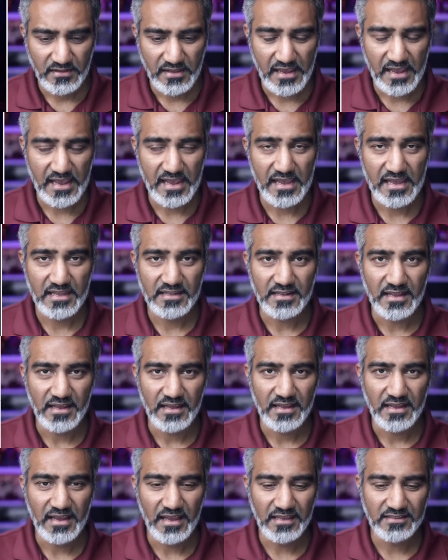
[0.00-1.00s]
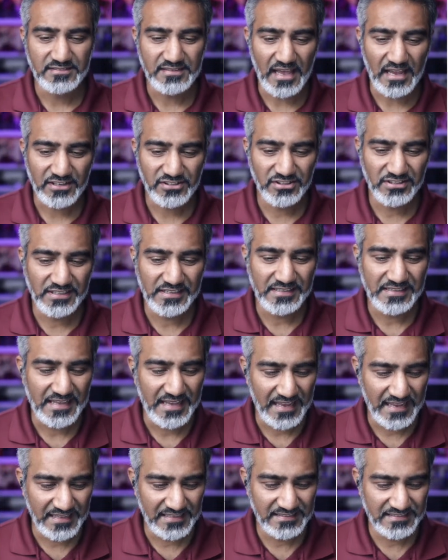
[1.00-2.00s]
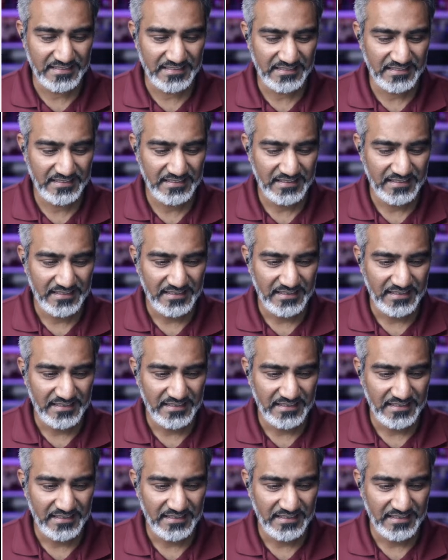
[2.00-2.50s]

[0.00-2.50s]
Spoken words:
And it's actually in Hindi,